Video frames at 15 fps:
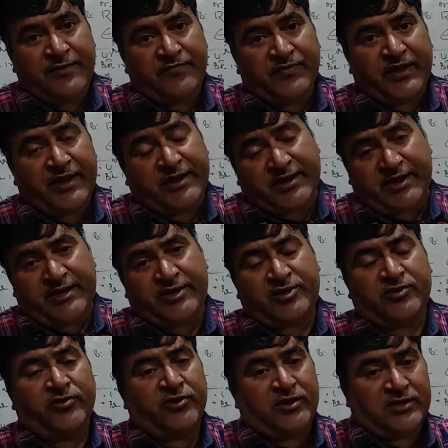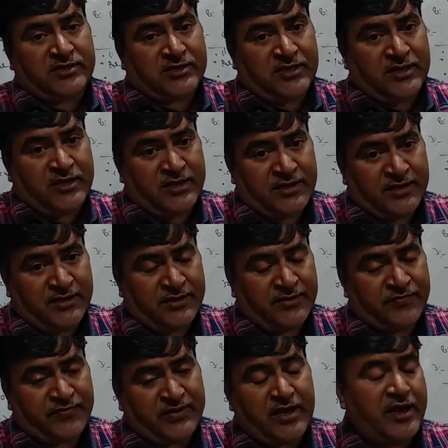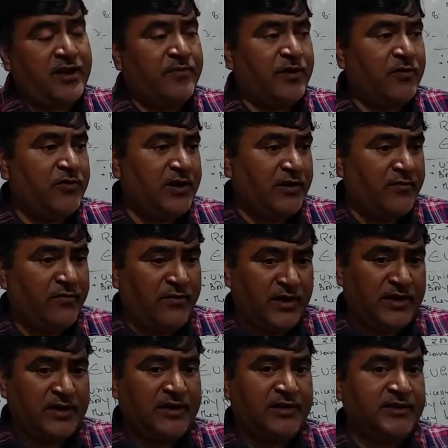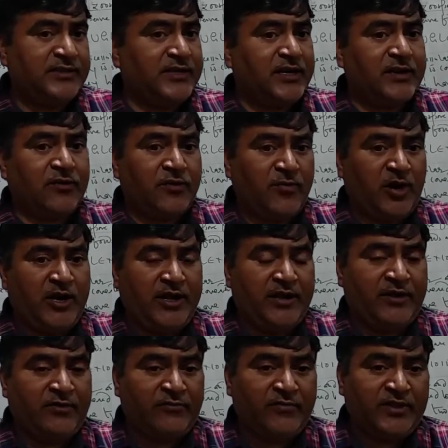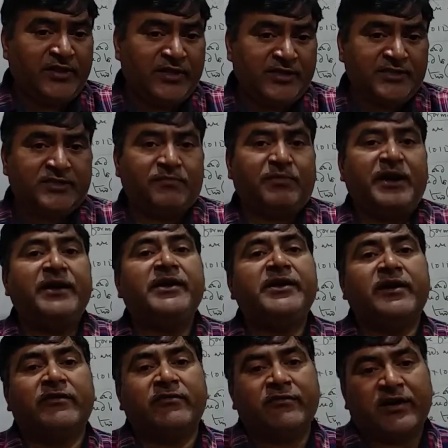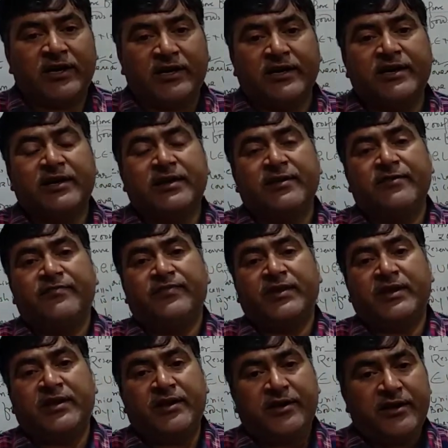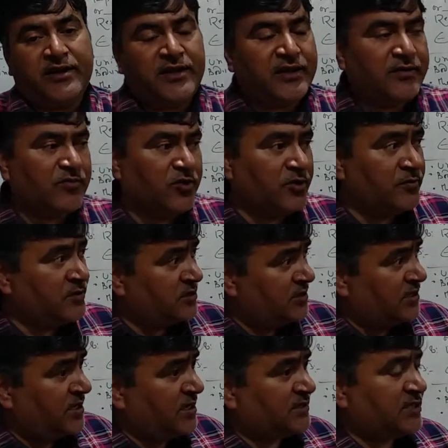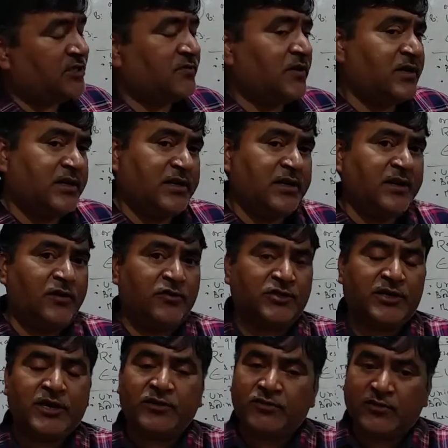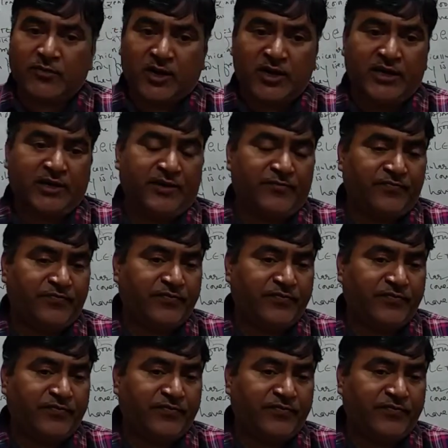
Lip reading: It controls the amount of water inside our body. When there is the plenty of water, kidney removes excess water outside to the body.